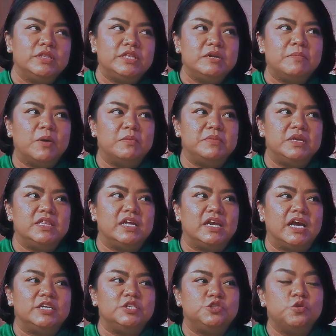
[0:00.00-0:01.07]
one thing about me
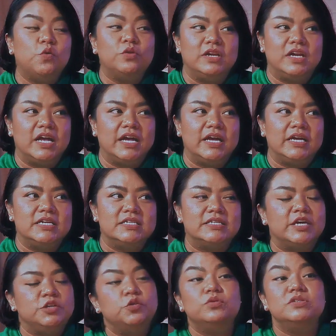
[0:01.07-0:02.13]
that I don't like
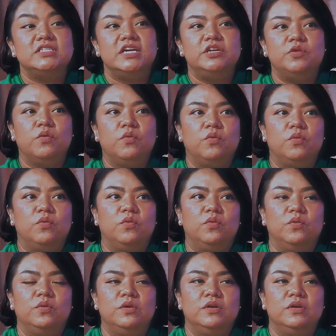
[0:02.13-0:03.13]
is I don't say no.